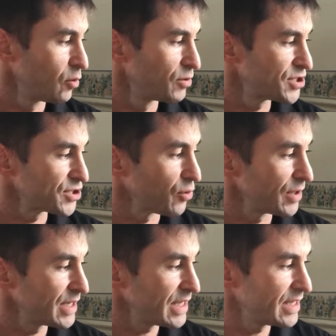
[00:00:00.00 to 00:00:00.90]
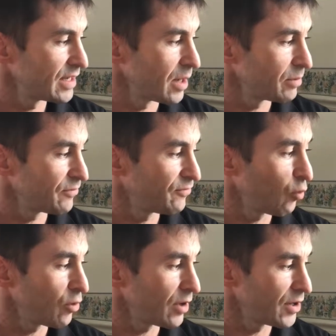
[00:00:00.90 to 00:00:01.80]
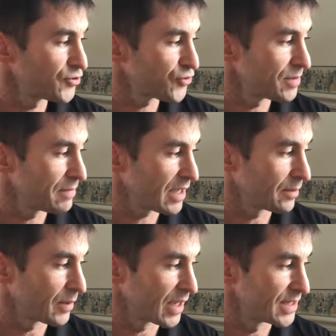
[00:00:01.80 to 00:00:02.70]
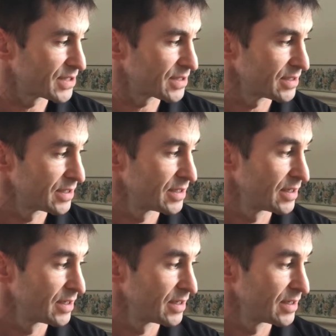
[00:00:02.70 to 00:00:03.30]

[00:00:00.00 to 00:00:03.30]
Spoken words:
which is going to eat up 400 megabytes,